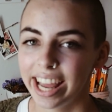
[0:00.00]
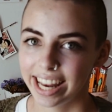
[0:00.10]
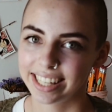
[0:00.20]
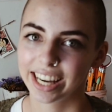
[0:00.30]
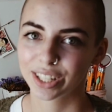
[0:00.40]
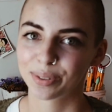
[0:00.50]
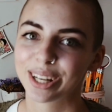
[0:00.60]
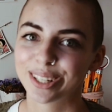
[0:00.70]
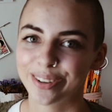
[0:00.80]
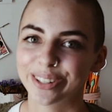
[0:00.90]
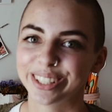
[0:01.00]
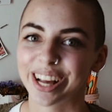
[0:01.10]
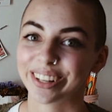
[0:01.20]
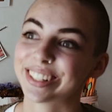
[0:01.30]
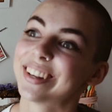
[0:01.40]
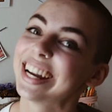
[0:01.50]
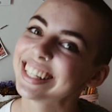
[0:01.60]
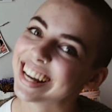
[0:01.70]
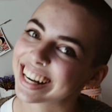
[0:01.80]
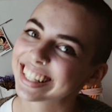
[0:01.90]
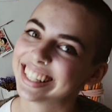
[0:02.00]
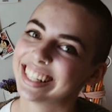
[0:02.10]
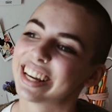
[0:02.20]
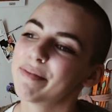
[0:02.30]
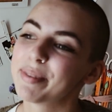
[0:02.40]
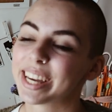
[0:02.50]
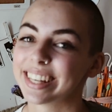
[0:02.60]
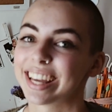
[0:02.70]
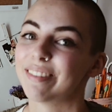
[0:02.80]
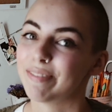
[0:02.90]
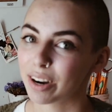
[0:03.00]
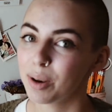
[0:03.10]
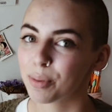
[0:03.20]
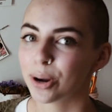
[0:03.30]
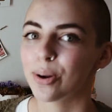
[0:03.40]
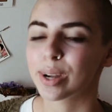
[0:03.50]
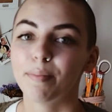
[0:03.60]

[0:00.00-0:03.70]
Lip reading: and tickets were like $200, so I did not see them because I'm very broke,